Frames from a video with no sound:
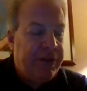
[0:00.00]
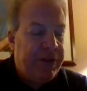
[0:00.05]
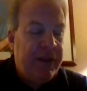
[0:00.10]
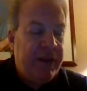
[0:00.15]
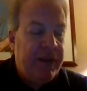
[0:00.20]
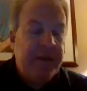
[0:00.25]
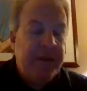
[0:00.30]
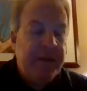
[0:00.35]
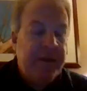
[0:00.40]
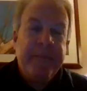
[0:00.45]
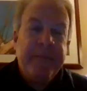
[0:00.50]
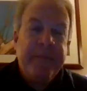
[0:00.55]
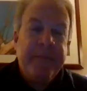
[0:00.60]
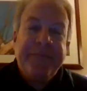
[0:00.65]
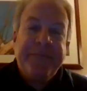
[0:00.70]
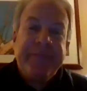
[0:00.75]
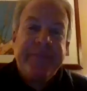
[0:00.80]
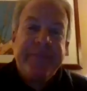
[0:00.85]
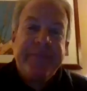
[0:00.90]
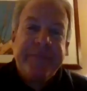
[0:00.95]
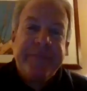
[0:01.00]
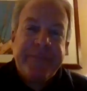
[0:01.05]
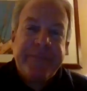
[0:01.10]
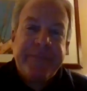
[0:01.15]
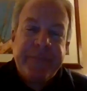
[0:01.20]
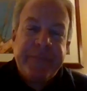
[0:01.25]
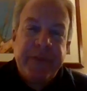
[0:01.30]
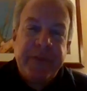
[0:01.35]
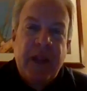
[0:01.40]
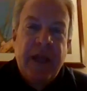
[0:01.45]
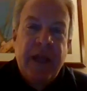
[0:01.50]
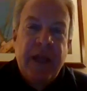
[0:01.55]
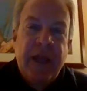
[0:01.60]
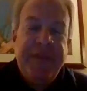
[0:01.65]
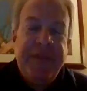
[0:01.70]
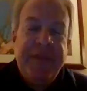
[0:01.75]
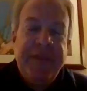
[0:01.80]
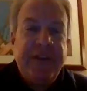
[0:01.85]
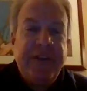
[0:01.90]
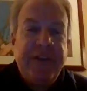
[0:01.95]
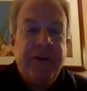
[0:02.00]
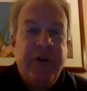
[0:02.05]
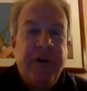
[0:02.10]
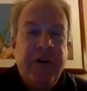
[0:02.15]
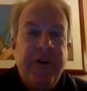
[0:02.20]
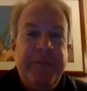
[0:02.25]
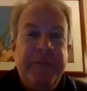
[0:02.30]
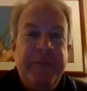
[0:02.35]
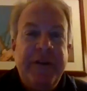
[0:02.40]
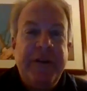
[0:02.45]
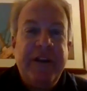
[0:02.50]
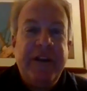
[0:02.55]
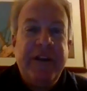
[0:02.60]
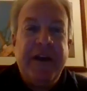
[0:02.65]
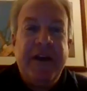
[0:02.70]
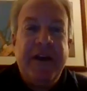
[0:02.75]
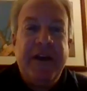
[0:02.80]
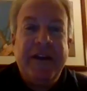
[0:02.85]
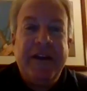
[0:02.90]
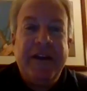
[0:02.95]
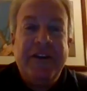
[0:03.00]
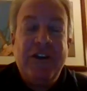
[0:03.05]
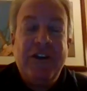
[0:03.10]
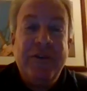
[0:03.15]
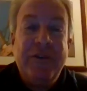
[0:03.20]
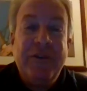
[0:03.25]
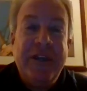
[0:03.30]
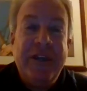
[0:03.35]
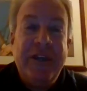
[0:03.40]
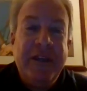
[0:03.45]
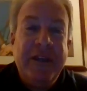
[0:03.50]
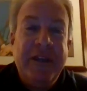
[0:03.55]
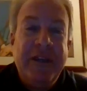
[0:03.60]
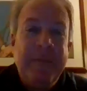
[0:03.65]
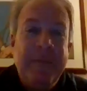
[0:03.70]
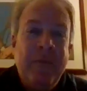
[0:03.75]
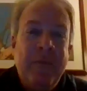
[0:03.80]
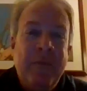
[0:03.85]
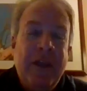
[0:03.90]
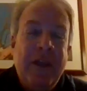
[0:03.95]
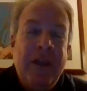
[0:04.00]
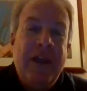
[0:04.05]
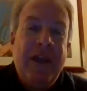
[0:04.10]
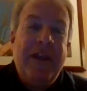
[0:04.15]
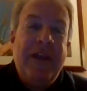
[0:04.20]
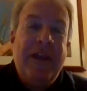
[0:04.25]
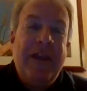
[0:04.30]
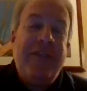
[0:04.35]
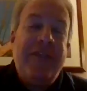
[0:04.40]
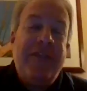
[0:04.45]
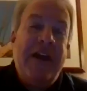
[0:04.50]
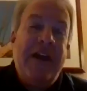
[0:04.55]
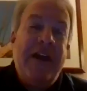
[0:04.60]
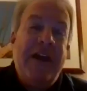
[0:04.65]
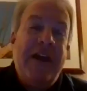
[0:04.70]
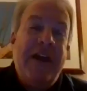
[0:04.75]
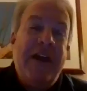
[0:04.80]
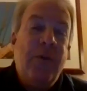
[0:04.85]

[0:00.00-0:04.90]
And if the fishing line is the most important thing that you're going to be using,